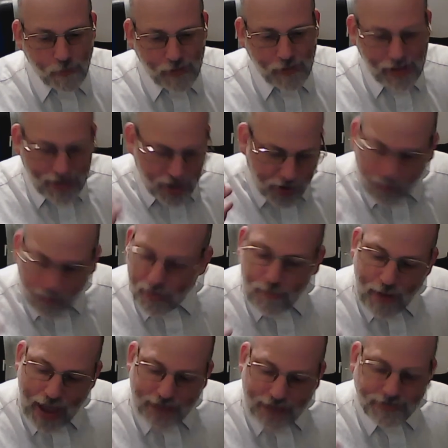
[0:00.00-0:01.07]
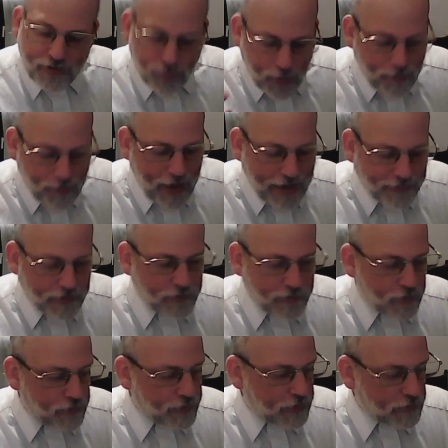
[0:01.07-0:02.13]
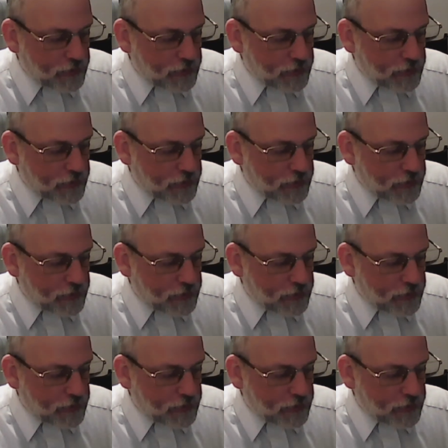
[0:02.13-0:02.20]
You can repent. There's repentance over here.